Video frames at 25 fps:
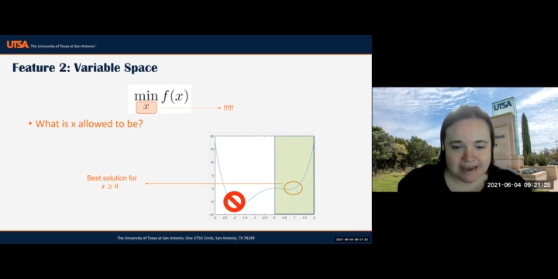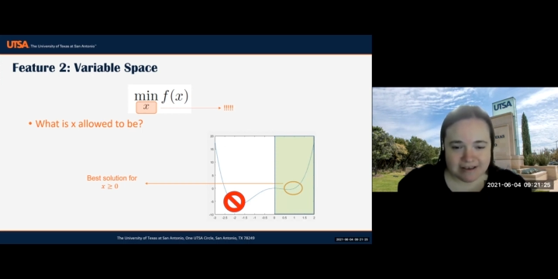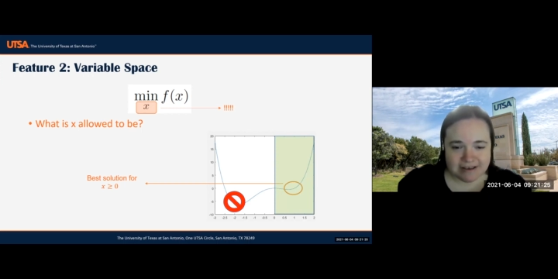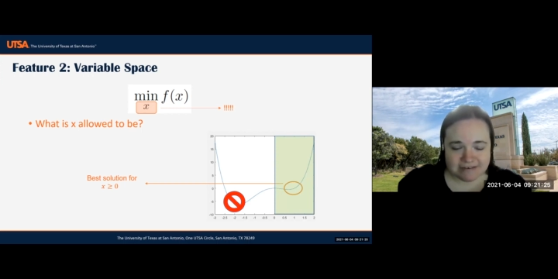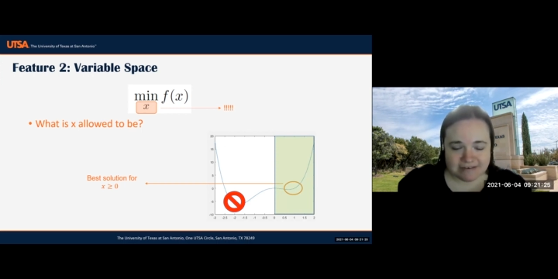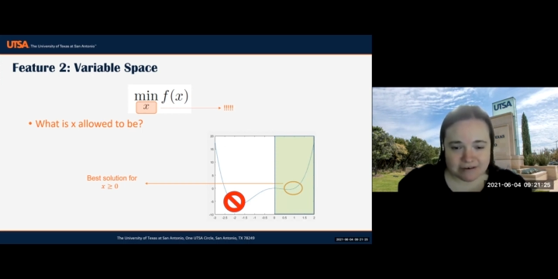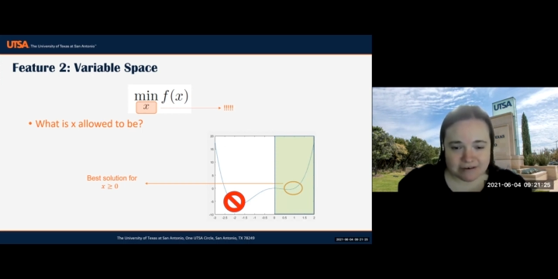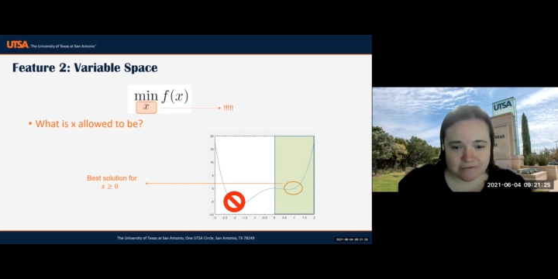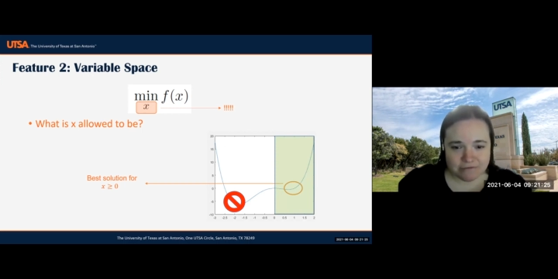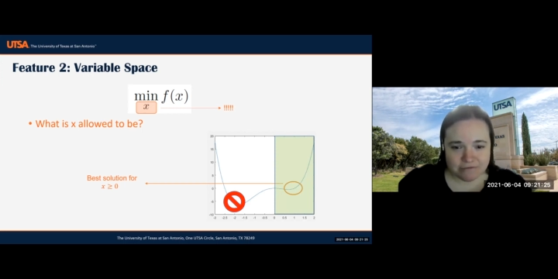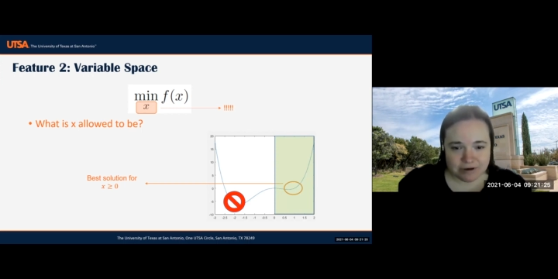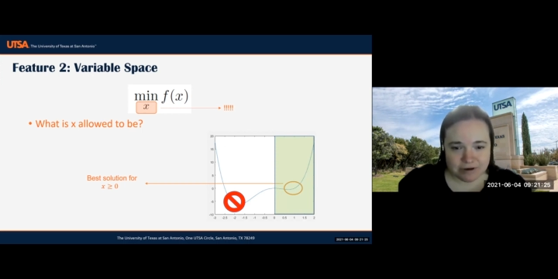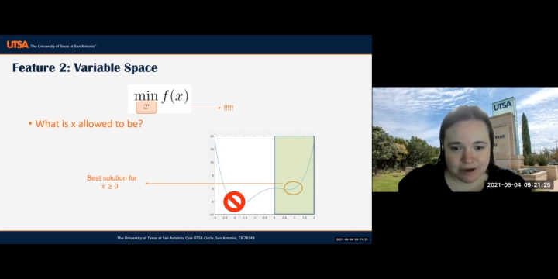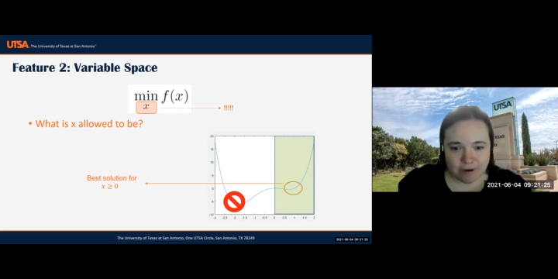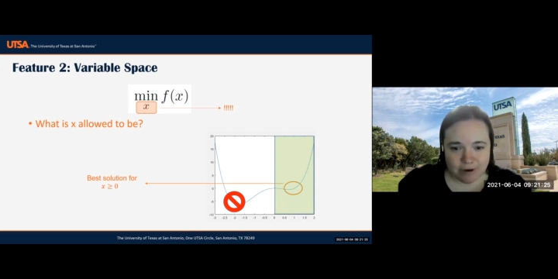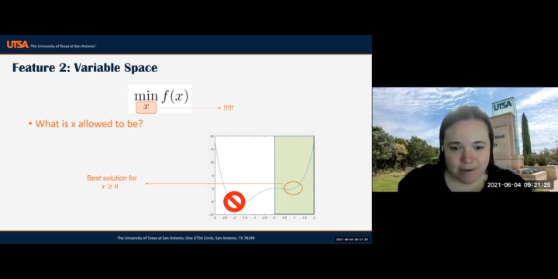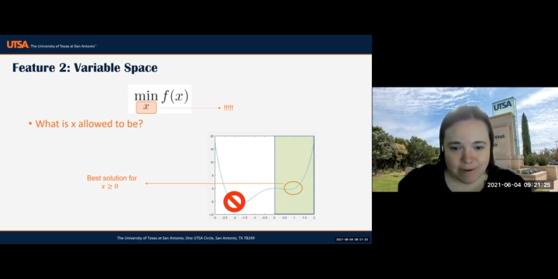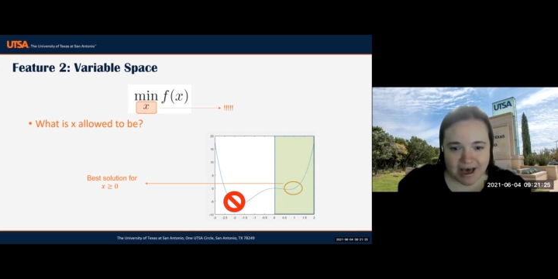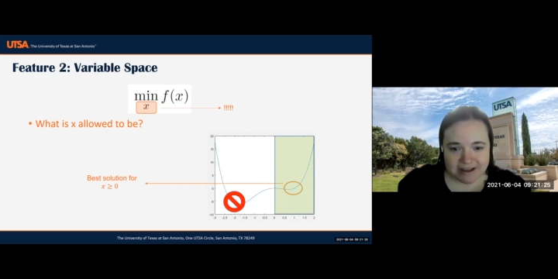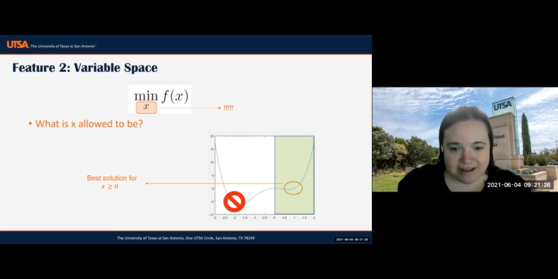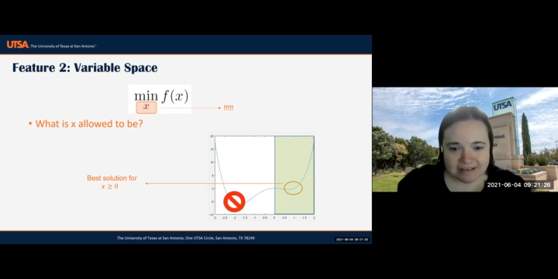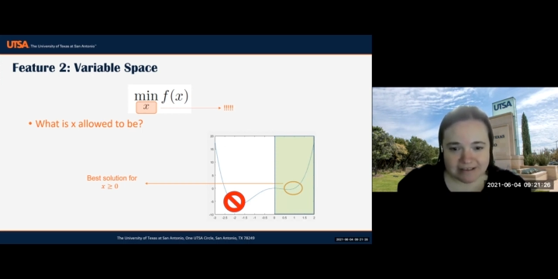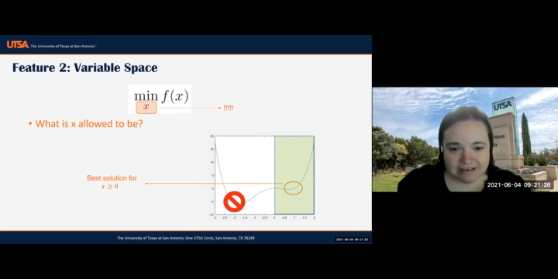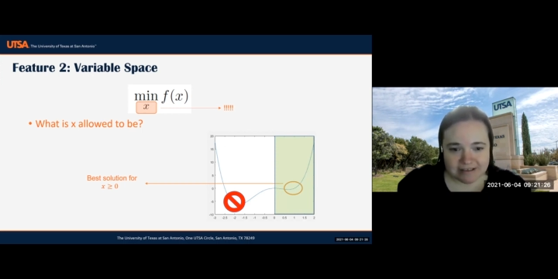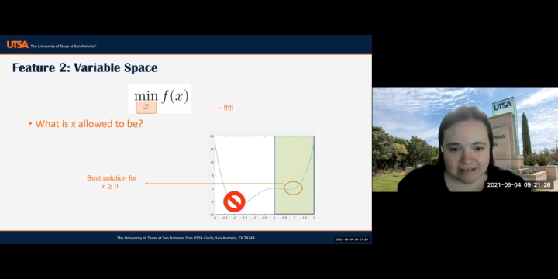So if we go
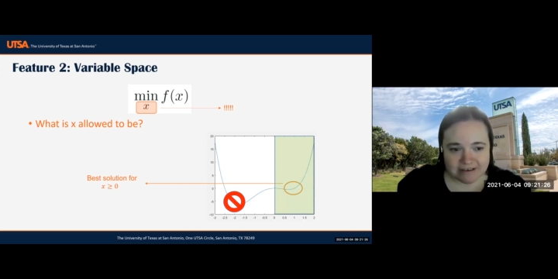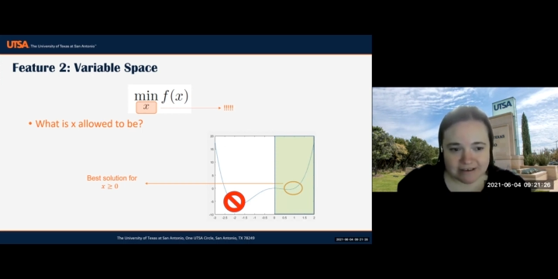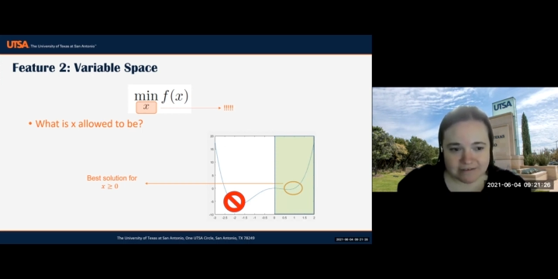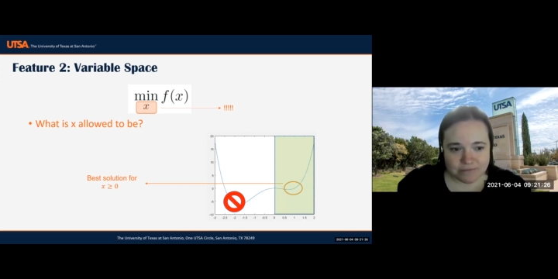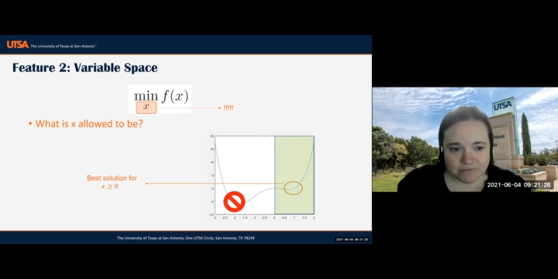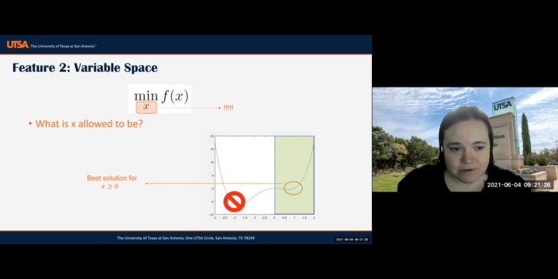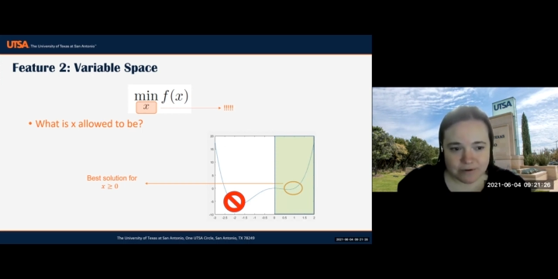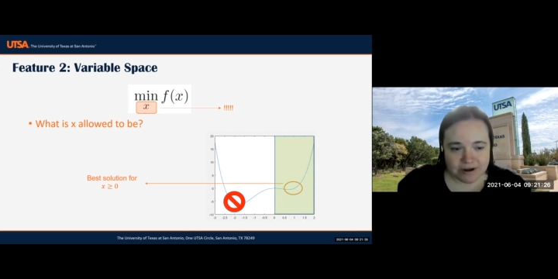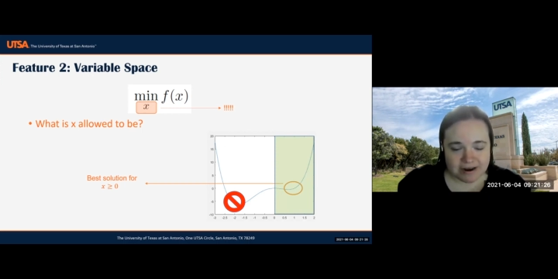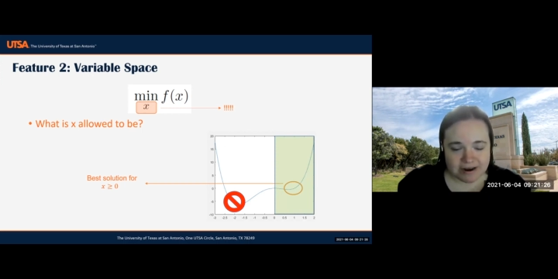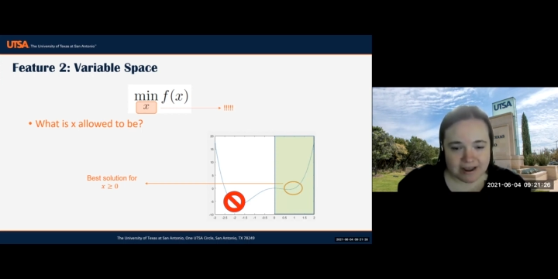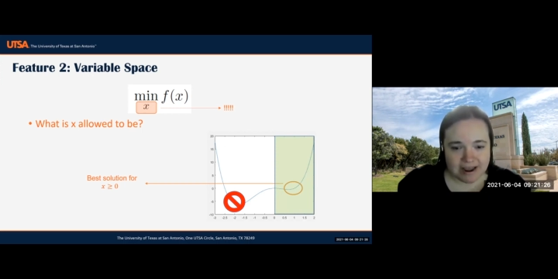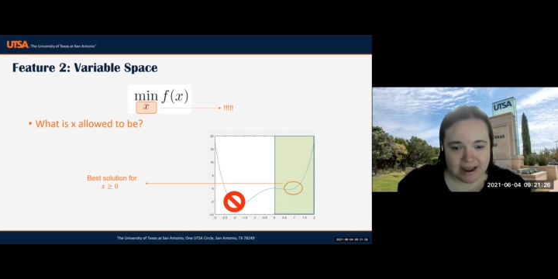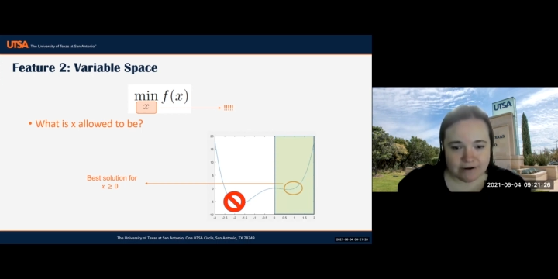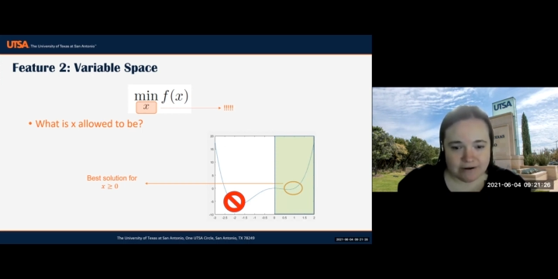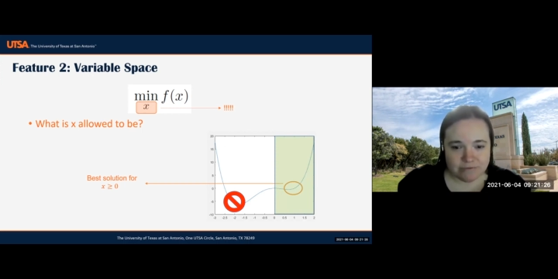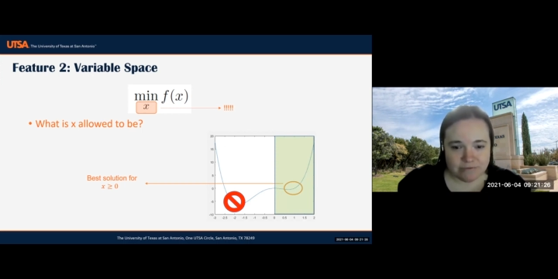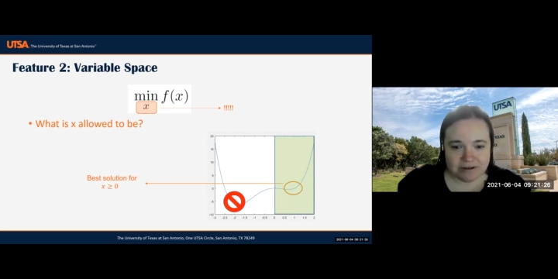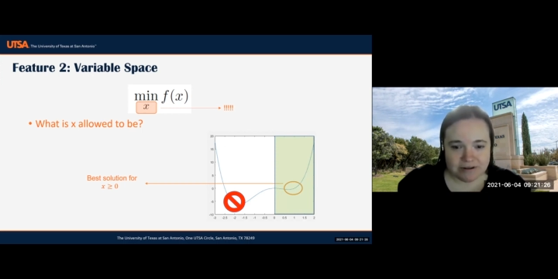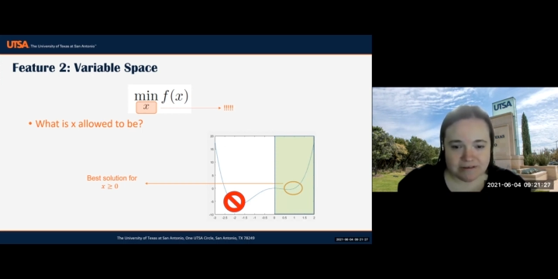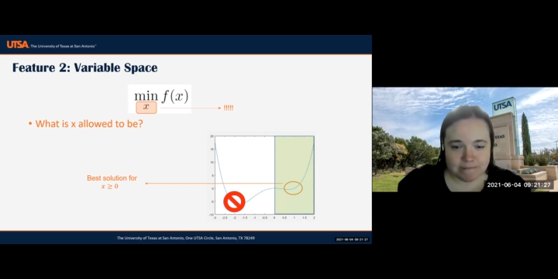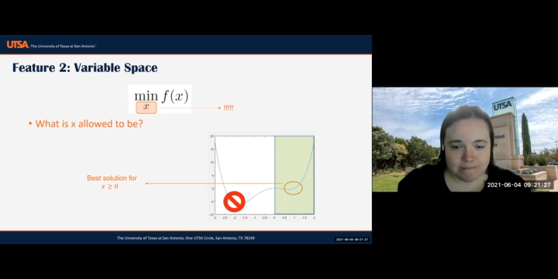back to this one and we